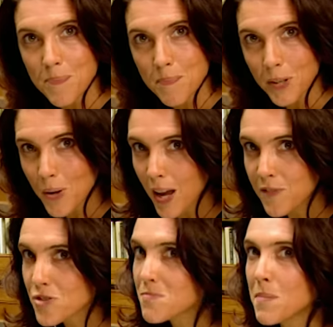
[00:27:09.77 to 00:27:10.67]
But you have
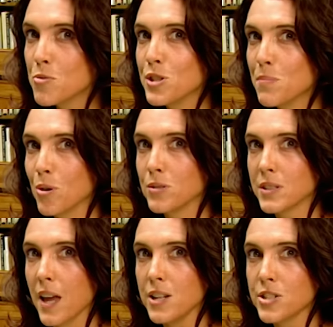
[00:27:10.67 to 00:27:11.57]
to remember in the Bronze
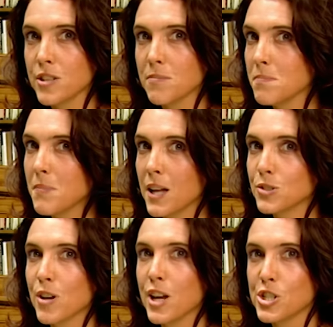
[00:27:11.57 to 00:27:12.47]
Age that man's
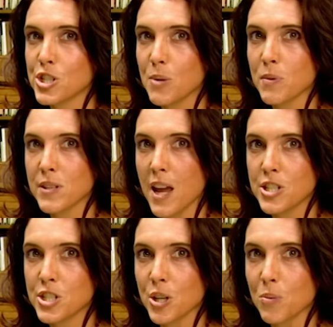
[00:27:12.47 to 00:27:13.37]
relationship with
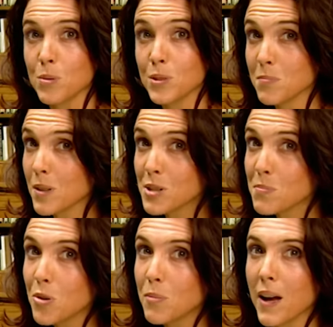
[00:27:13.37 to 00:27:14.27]
nature was much
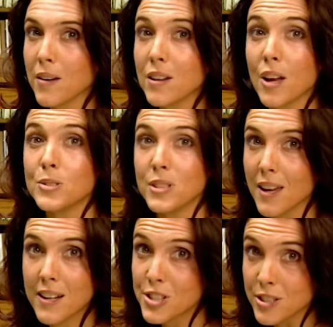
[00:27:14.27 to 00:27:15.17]
more about
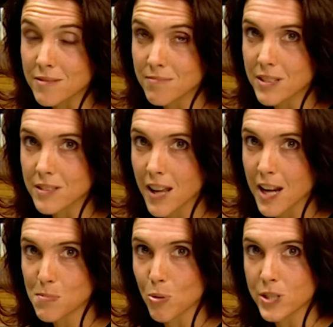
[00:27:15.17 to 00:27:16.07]
negotiation than
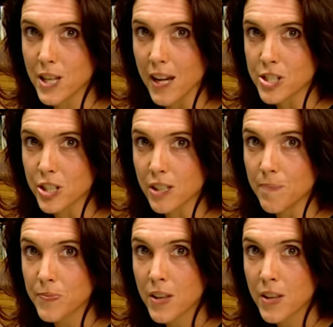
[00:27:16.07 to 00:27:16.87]
exploitation.